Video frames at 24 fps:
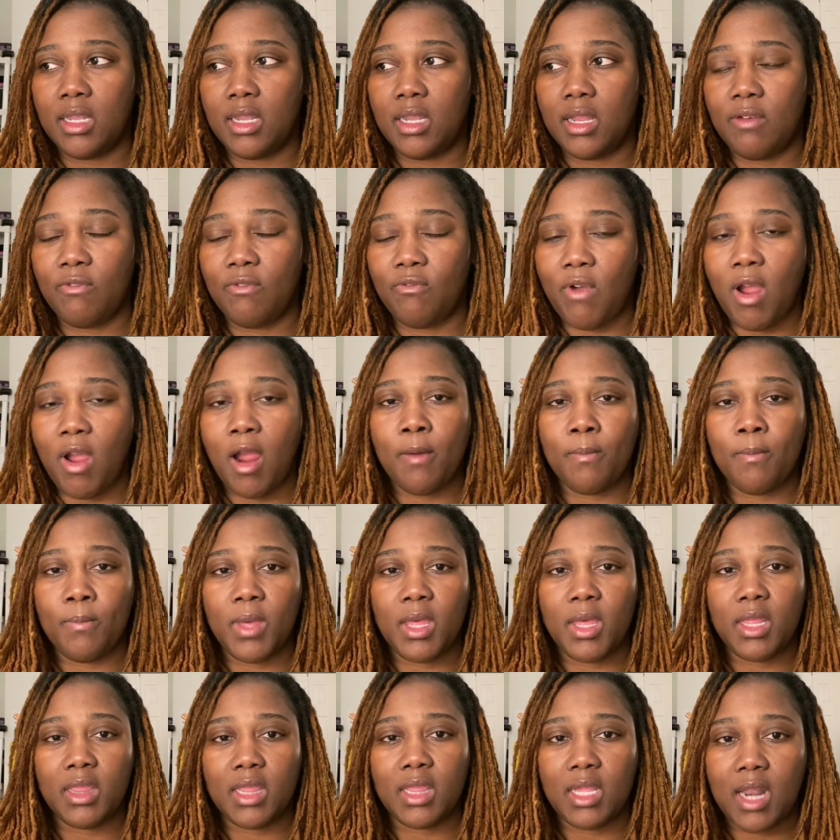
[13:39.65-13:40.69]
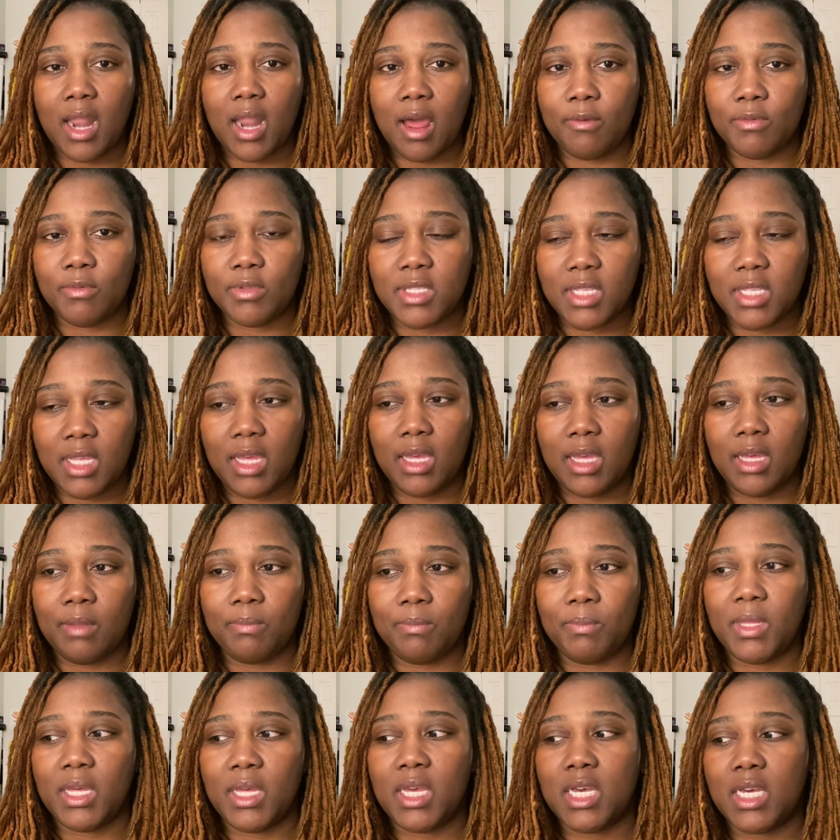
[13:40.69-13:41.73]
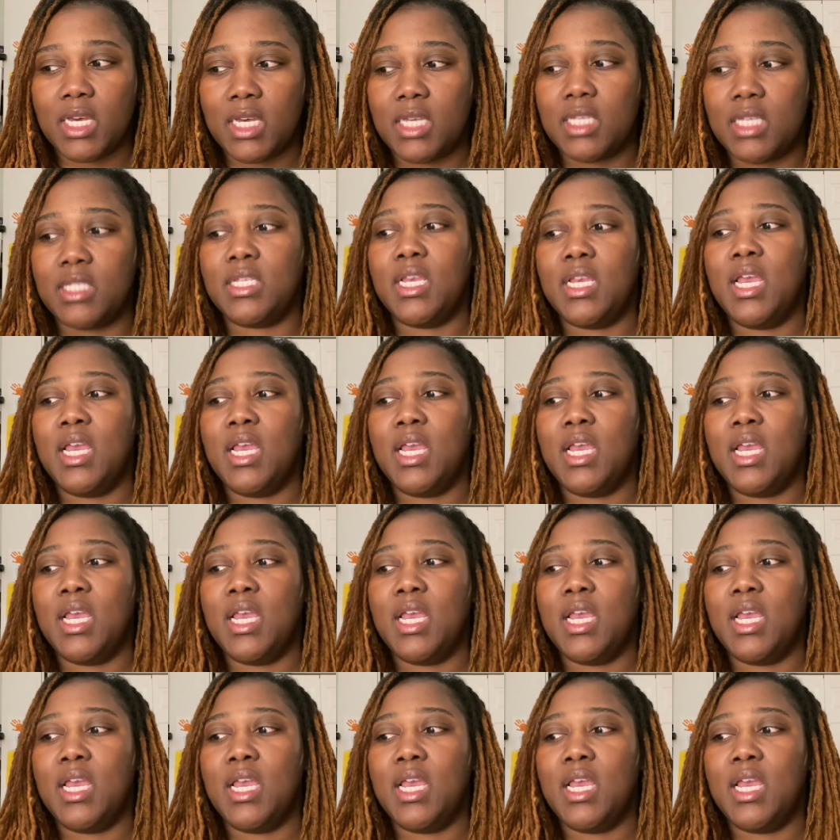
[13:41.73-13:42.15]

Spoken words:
environment that I was in, because